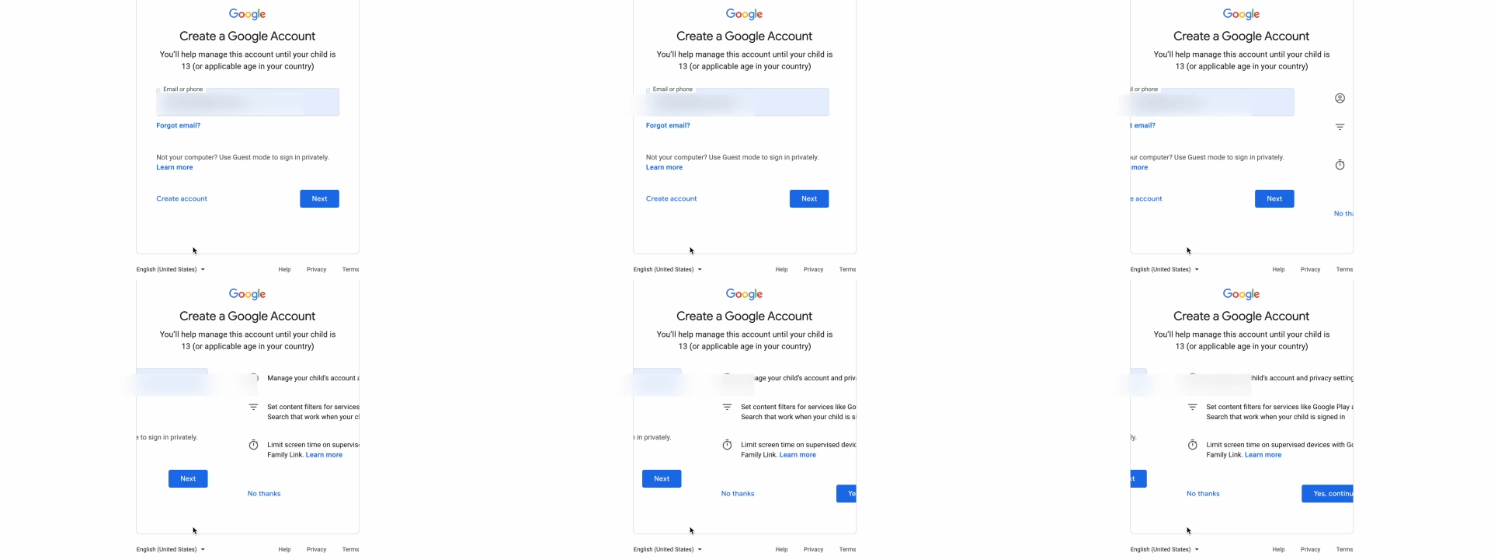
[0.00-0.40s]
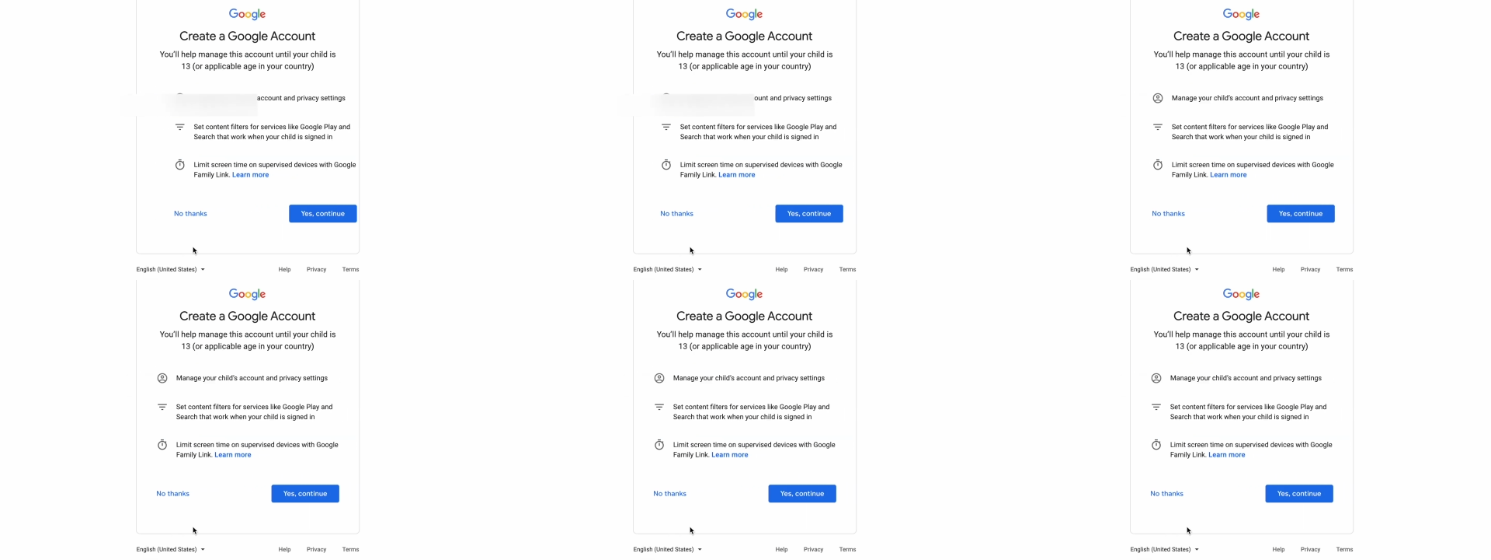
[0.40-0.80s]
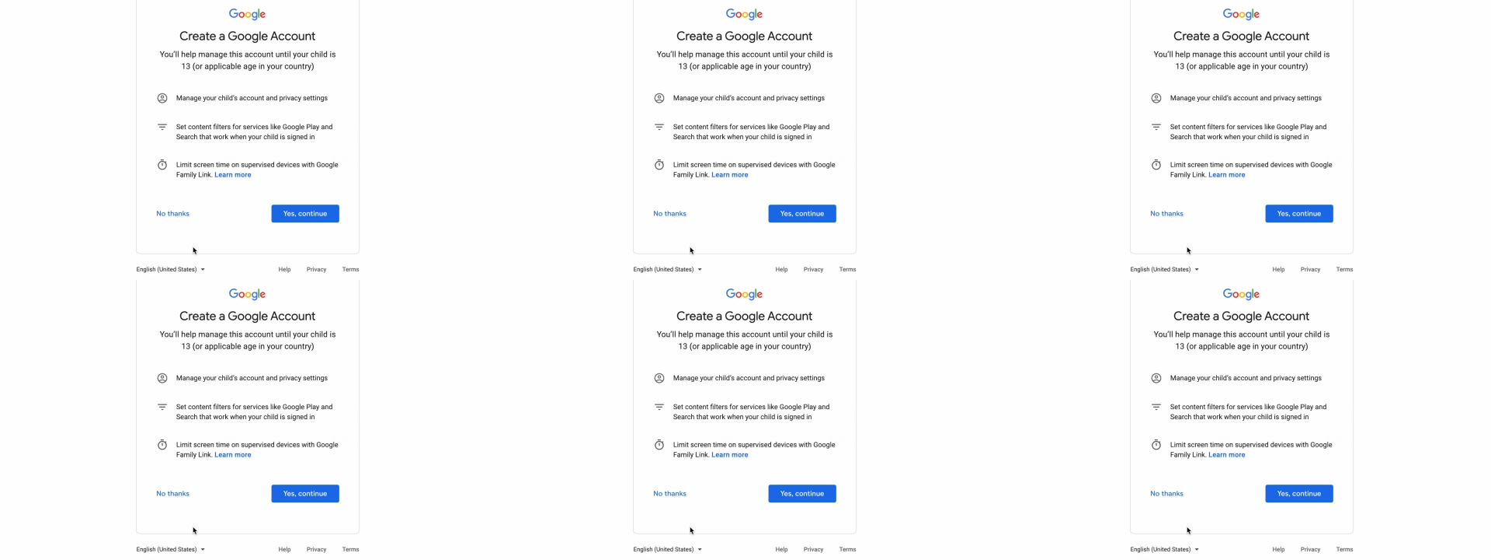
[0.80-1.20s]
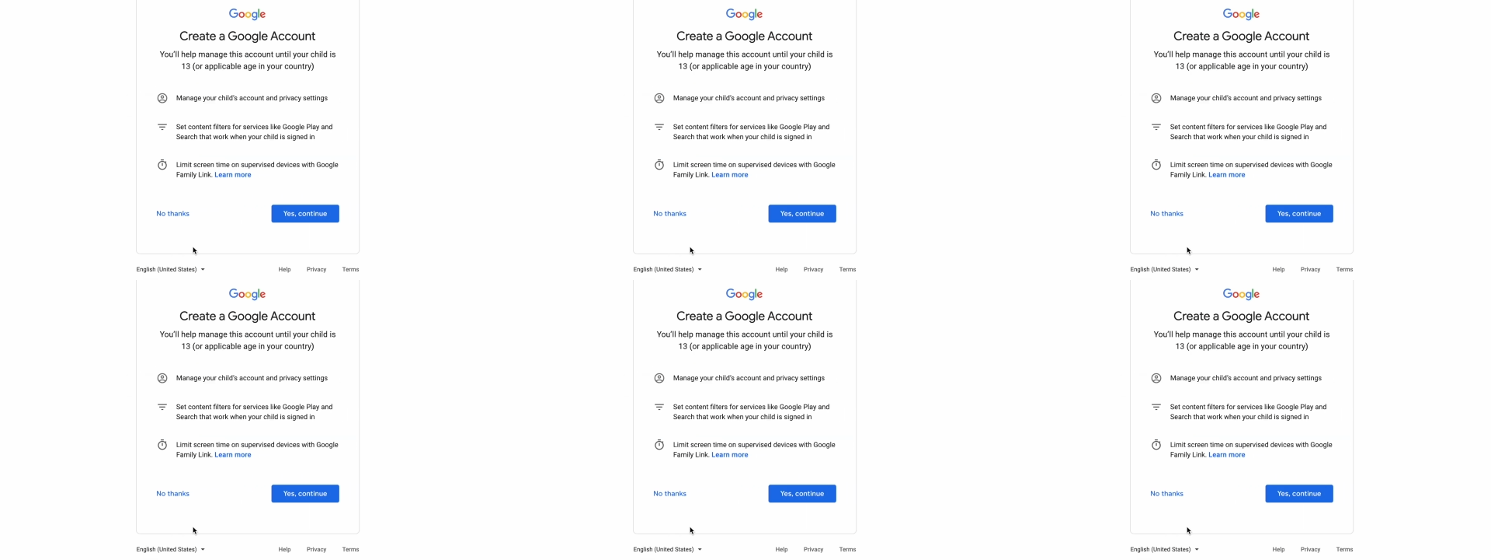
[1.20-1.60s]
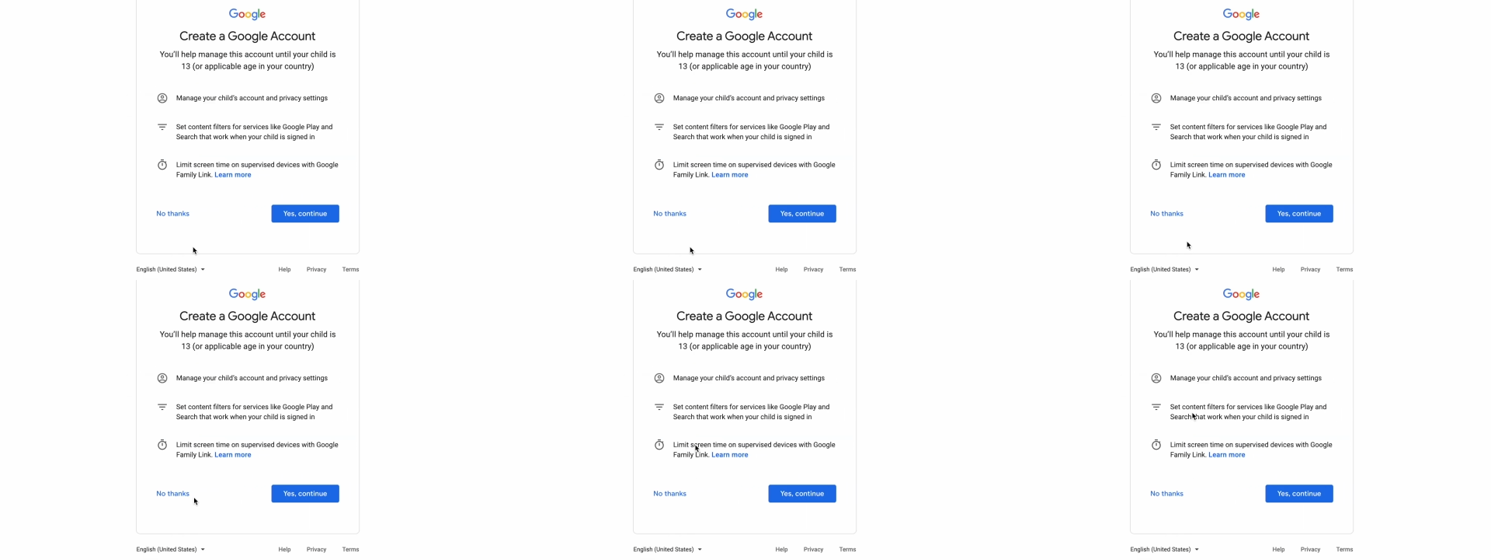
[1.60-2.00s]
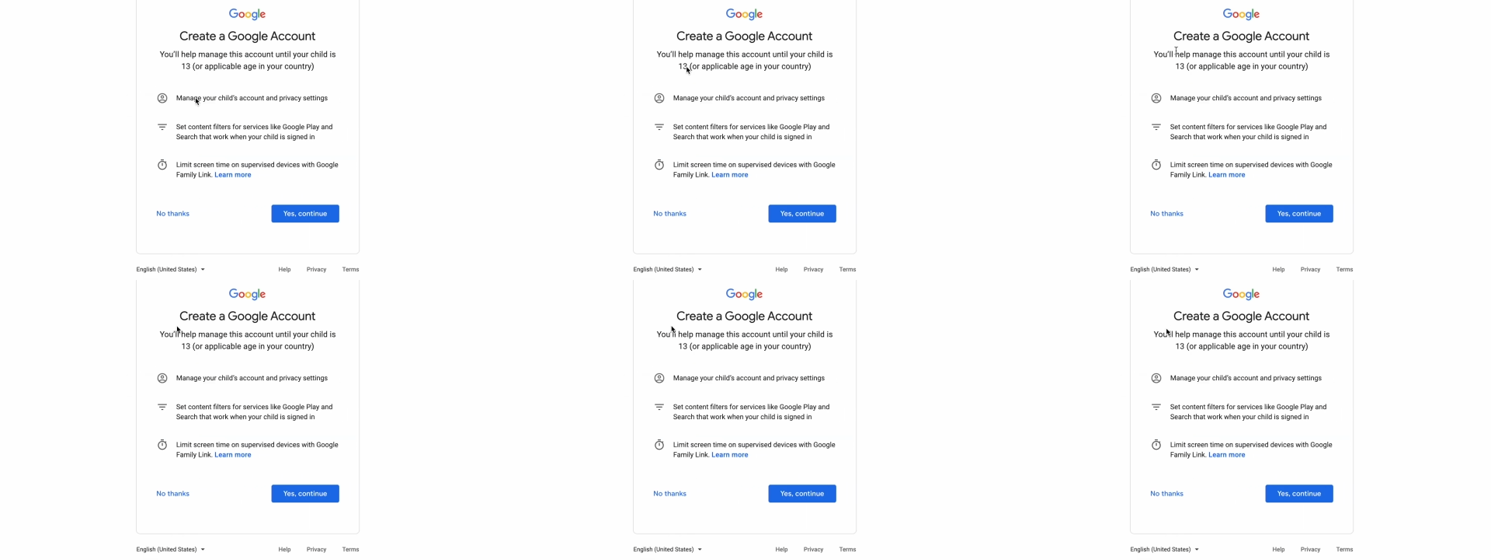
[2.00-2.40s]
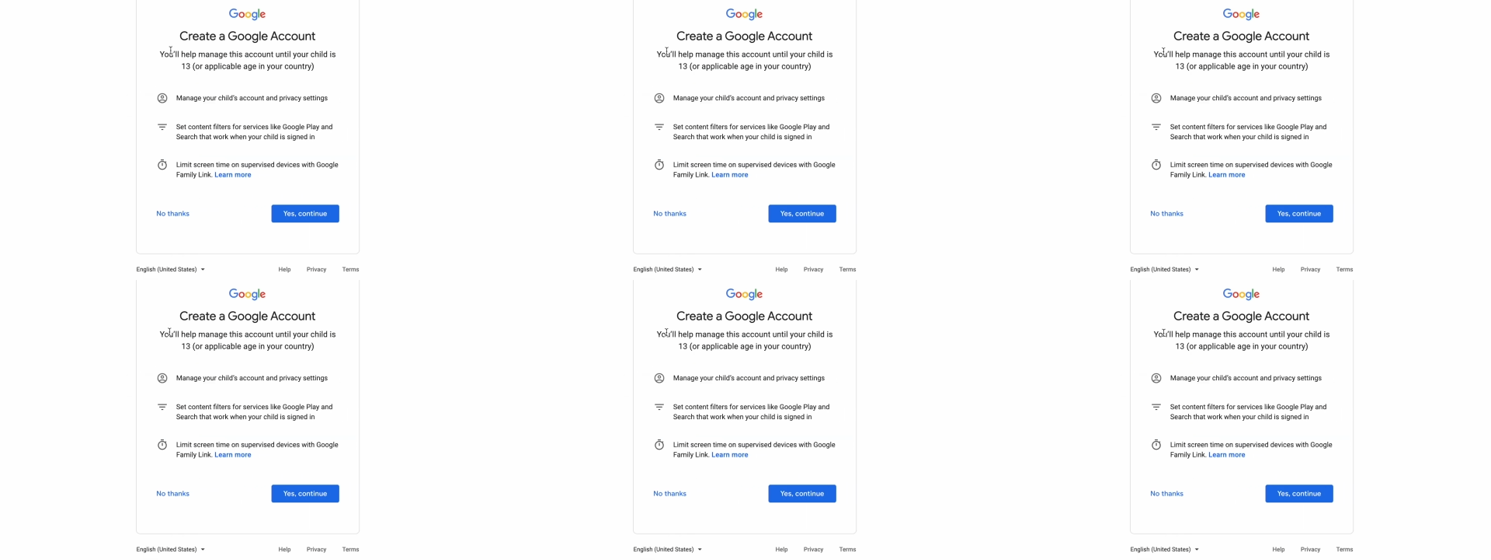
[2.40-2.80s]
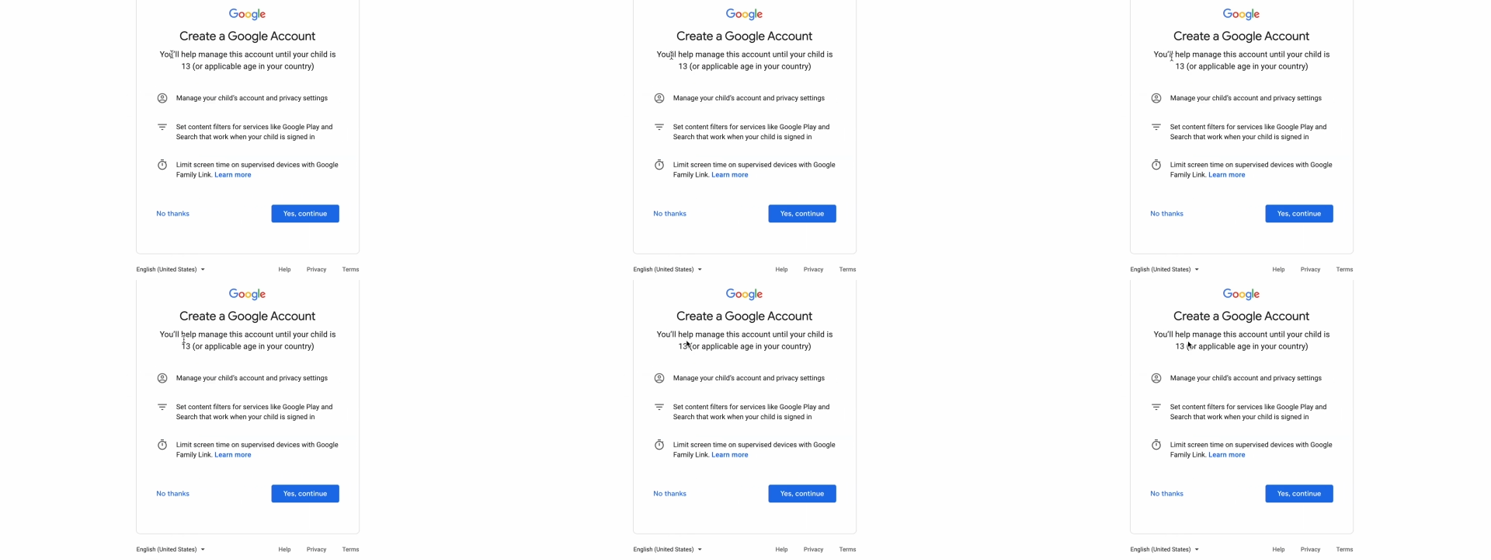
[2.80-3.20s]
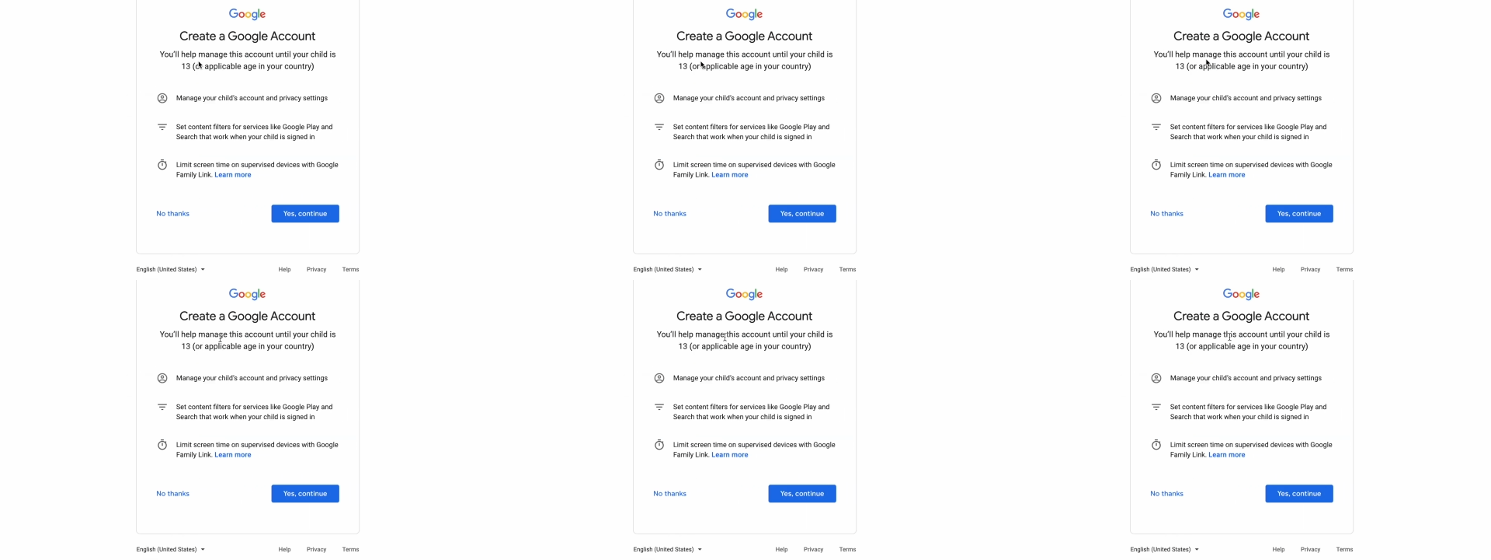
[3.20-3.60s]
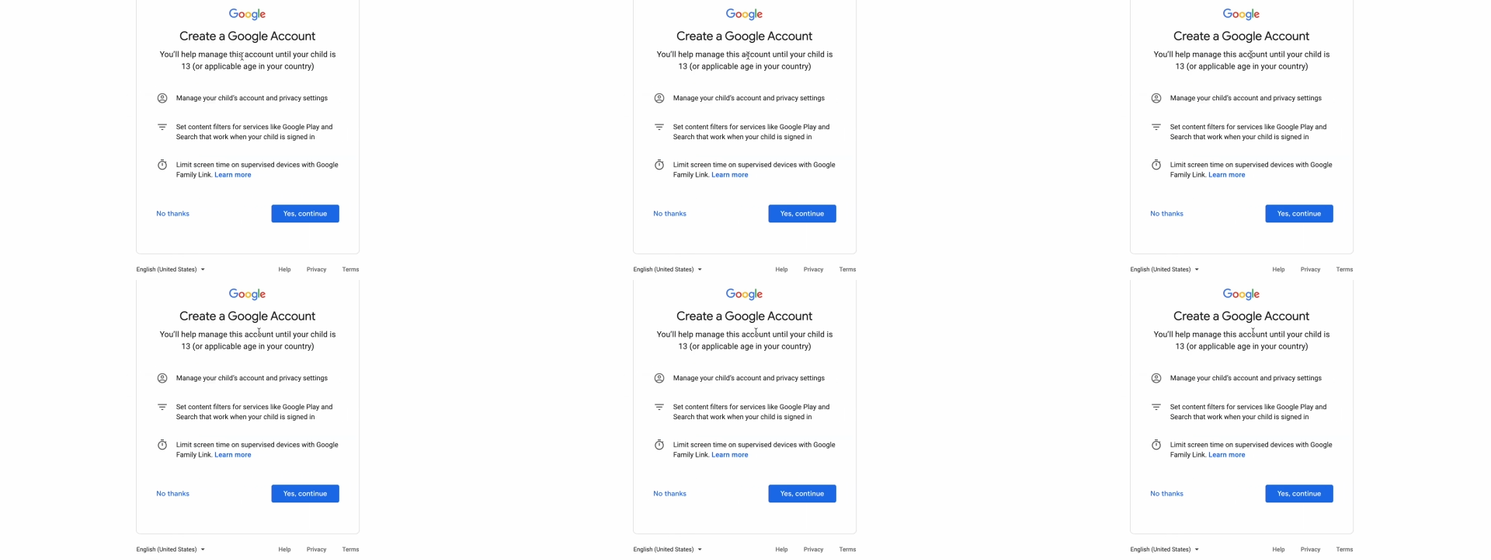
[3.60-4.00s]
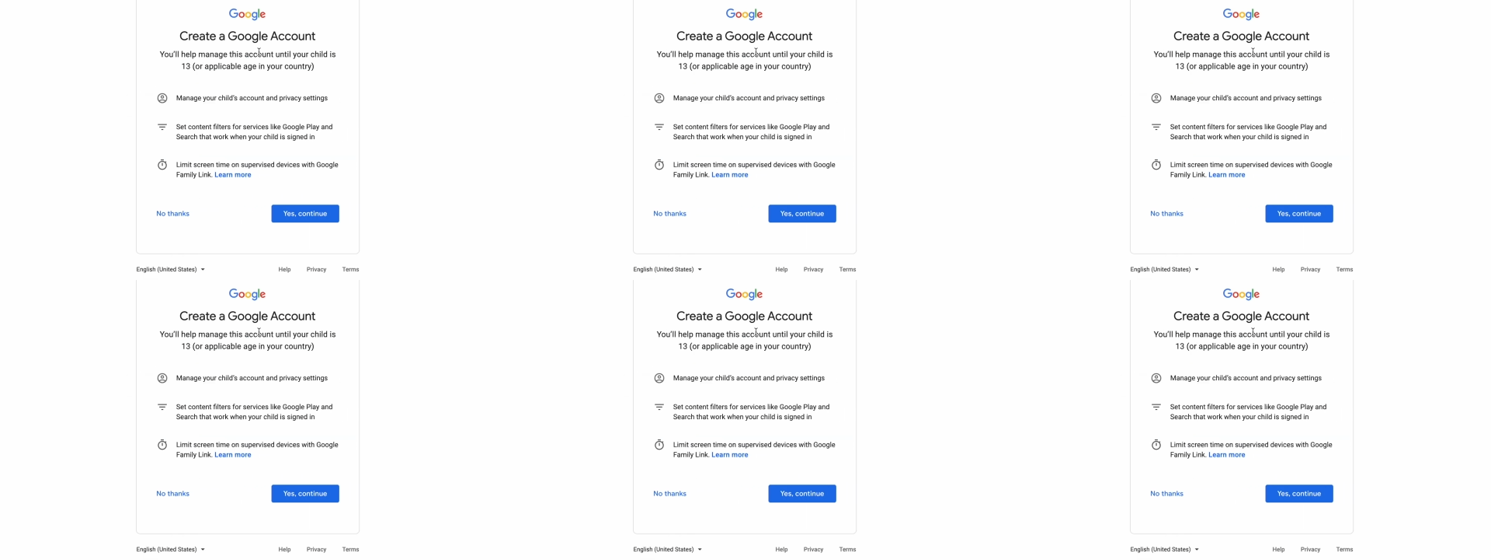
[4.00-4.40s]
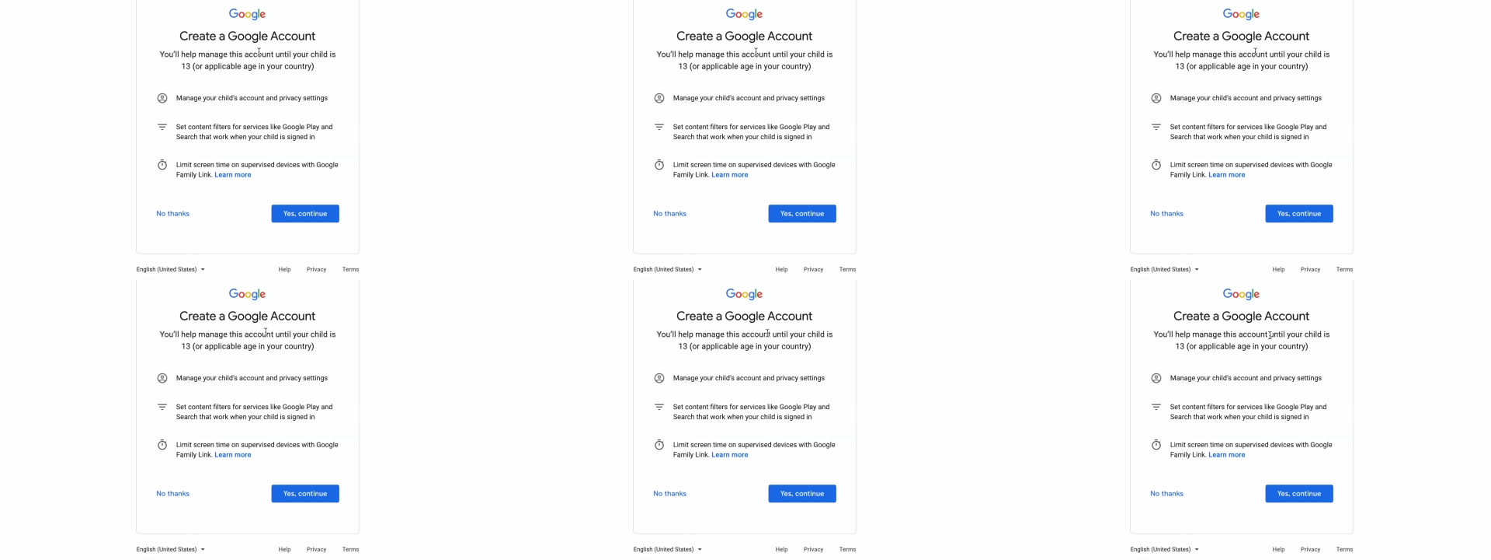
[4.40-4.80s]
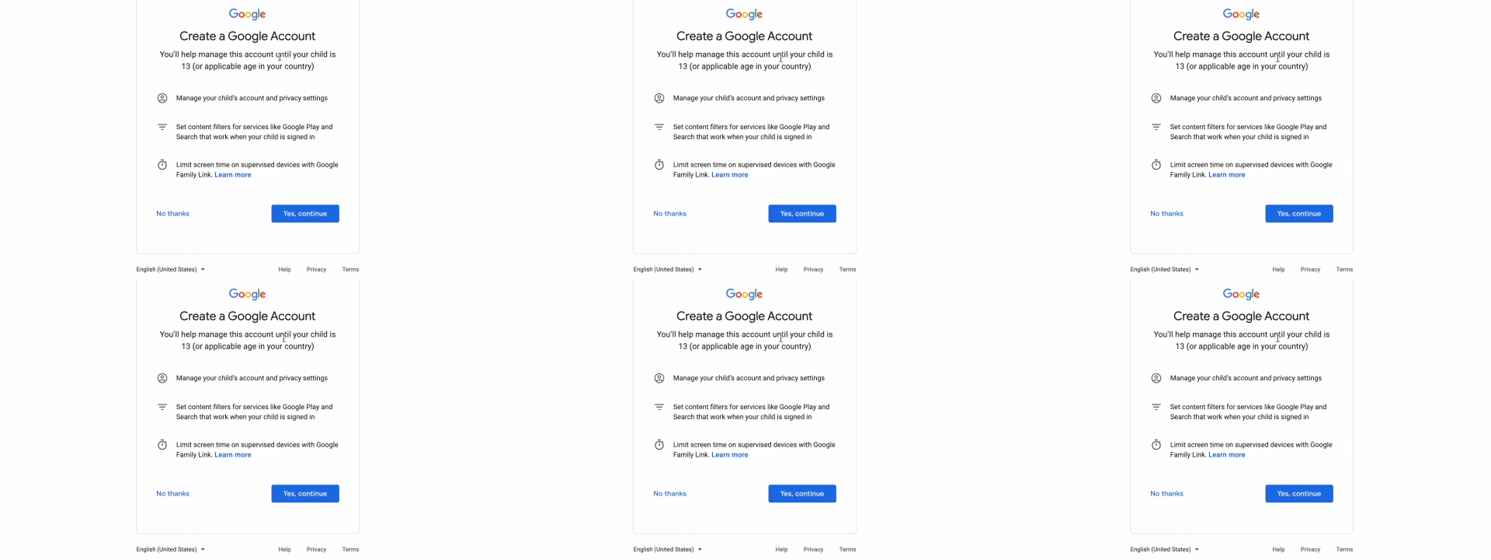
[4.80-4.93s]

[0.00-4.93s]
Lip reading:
Nobody's mouth can be seen.